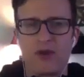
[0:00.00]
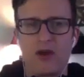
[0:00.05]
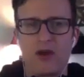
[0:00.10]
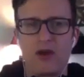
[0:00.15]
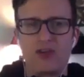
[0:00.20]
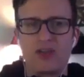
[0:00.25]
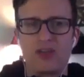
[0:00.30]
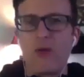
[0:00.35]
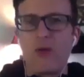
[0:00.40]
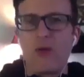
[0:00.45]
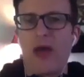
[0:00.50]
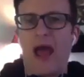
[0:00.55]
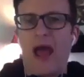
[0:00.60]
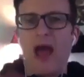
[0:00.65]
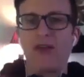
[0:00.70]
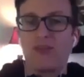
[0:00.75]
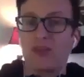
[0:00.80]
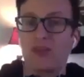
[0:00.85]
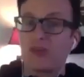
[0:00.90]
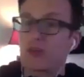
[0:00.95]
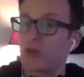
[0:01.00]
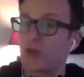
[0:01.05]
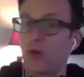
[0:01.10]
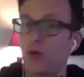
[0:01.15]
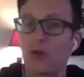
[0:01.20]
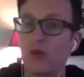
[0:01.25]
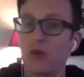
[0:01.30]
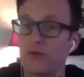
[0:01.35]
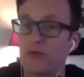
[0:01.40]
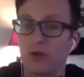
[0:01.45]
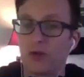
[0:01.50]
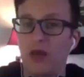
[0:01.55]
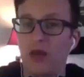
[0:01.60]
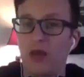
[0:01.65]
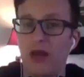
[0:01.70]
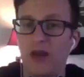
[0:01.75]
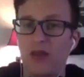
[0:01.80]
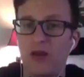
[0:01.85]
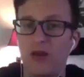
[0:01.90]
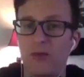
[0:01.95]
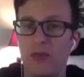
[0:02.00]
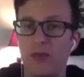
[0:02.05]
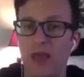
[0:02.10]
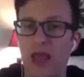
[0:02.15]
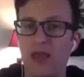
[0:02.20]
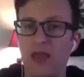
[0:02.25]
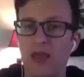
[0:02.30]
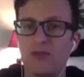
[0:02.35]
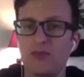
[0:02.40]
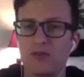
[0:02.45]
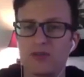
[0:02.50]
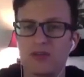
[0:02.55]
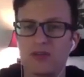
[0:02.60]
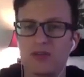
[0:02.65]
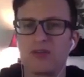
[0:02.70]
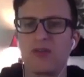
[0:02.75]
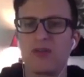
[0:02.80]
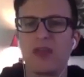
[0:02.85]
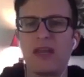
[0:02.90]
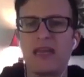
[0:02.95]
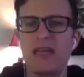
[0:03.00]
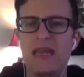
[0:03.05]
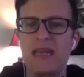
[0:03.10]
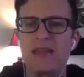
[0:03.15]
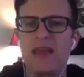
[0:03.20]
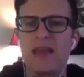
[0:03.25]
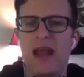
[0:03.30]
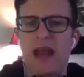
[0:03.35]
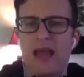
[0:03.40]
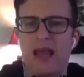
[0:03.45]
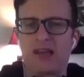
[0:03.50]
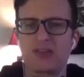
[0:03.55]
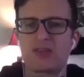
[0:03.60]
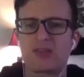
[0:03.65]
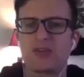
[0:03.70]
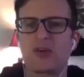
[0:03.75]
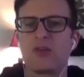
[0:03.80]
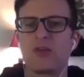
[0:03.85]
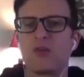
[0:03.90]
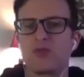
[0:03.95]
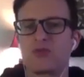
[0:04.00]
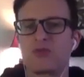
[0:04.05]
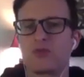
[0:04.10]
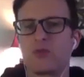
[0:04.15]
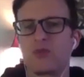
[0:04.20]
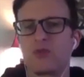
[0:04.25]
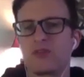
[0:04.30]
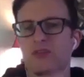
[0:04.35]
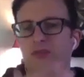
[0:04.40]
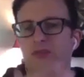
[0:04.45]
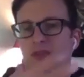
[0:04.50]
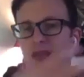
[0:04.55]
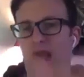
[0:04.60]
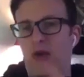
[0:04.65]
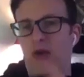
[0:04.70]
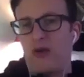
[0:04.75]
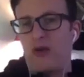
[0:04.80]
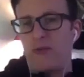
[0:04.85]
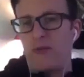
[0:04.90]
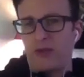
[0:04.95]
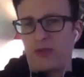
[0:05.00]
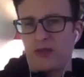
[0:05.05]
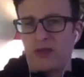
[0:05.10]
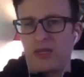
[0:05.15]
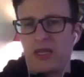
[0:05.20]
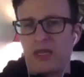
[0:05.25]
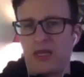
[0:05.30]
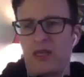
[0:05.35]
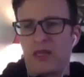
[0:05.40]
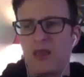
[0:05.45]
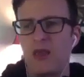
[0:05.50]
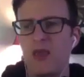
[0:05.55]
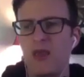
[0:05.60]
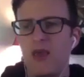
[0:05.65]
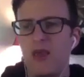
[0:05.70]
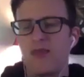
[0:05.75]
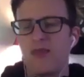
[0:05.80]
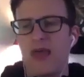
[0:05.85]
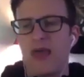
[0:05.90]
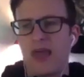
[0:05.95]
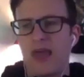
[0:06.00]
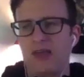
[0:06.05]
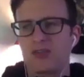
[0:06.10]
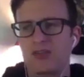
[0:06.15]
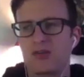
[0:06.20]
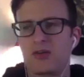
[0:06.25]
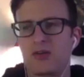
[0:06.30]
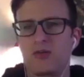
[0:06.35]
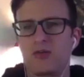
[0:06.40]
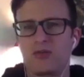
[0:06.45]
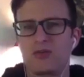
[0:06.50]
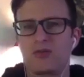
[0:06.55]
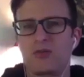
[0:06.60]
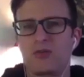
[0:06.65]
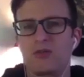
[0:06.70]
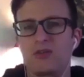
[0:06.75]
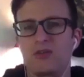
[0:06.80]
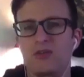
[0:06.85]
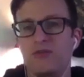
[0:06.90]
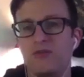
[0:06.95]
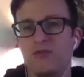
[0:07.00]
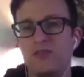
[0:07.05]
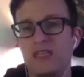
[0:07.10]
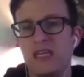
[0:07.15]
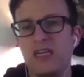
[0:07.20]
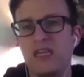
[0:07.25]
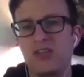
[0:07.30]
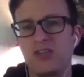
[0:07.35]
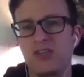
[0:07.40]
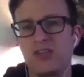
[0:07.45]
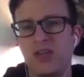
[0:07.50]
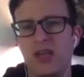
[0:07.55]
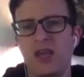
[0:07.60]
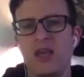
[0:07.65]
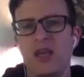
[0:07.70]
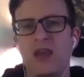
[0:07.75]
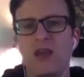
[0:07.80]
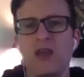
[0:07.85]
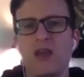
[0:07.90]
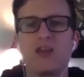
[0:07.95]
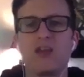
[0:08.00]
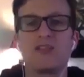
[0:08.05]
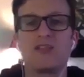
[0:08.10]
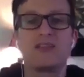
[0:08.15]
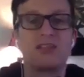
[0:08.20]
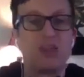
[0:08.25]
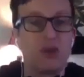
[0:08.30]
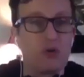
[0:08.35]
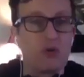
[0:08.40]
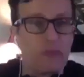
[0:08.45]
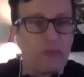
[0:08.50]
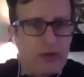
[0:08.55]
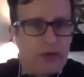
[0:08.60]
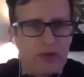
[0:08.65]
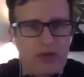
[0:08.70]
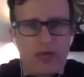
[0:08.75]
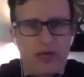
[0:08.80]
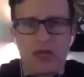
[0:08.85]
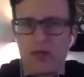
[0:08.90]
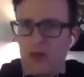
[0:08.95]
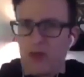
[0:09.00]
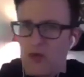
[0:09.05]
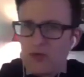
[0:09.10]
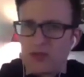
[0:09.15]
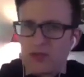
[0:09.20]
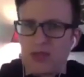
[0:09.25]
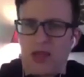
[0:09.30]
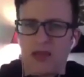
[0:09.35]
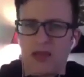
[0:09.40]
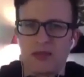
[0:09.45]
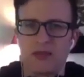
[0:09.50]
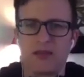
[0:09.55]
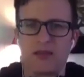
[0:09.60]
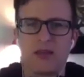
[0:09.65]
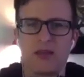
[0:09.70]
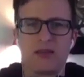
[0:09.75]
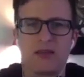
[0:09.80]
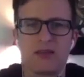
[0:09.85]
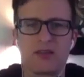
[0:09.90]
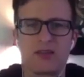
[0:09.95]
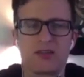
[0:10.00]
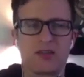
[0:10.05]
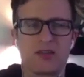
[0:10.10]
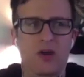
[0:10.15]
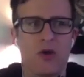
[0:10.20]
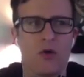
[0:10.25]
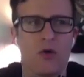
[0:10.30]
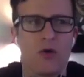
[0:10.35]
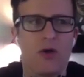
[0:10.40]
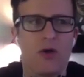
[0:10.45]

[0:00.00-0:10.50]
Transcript: don't have control over a lot of their behaviors. And so they need that external source of accountability, that external source of teaching, skill building, and those kinds of things. And so